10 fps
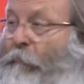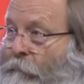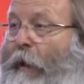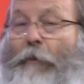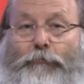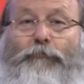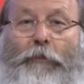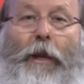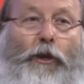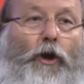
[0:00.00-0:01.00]
As the
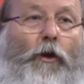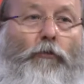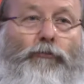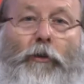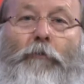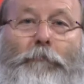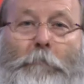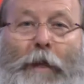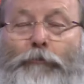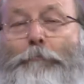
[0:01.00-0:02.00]
saying goes, you know, if a
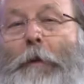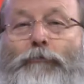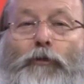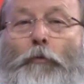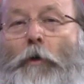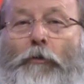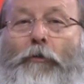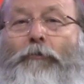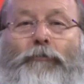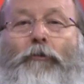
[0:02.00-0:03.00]
man speaks in the
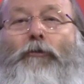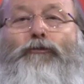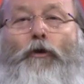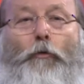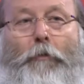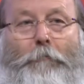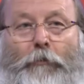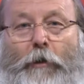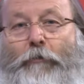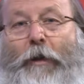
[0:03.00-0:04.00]
wilderness and there's no woman
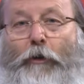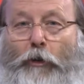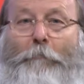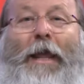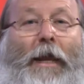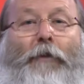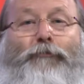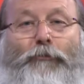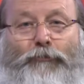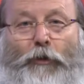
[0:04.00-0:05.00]
around to hear him, is
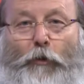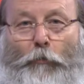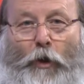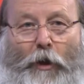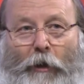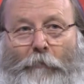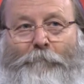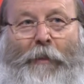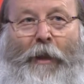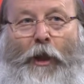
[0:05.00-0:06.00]
he still wrong?
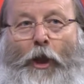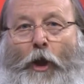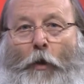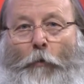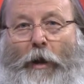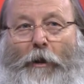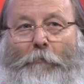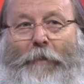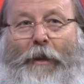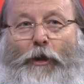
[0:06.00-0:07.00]

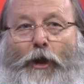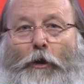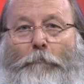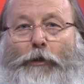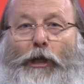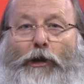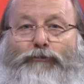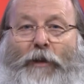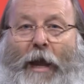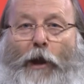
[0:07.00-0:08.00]
Well, you know, she's
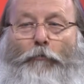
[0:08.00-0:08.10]
not